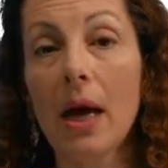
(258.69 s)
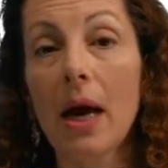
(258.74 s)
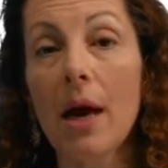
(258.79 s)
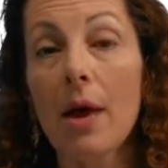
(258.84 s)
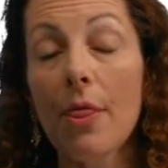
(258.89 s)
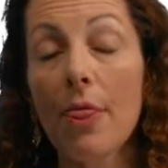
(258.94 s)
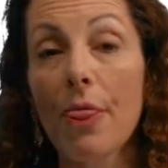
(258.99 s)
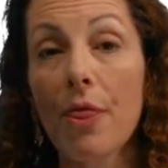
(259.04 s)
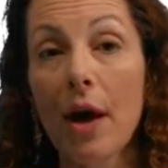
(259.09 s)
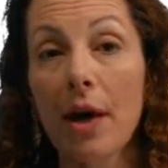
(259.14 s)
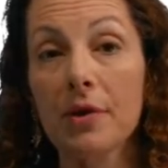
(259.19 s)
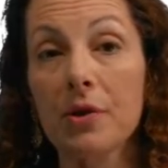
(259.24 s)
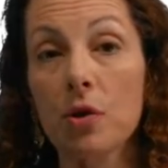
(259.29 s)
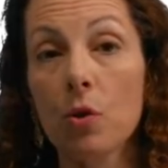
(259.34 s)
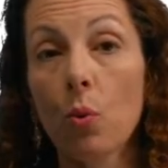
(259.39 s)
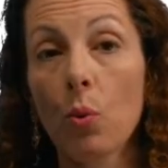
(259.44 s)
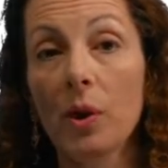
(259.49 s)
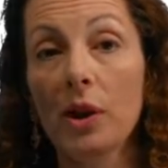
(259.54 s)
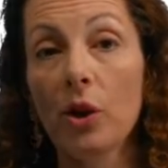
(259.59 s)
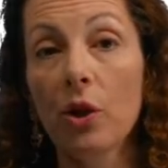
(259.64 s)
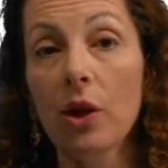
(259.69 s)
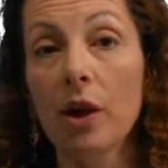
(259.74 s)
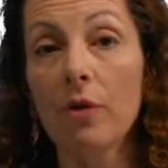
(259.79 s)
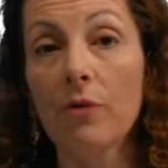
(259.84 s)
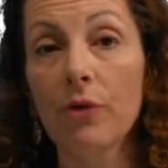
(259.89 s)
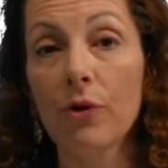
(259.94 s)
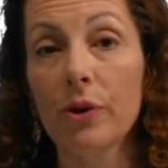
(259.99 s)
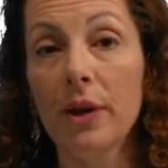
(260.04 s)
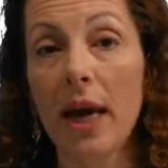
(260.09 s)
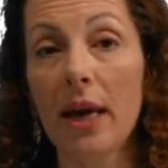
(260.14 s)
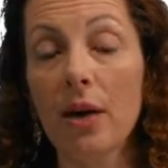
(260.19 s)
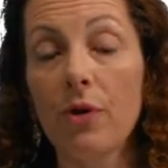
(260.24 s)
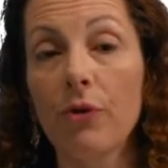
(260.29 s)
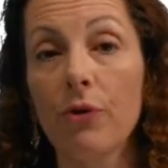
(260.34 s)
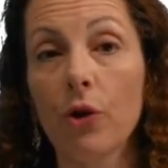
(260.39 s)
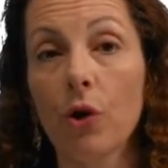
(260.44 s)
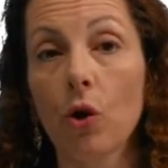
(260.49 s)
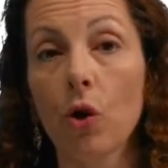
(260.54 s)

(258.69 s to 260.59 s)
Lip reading: Thus, when looking for data for your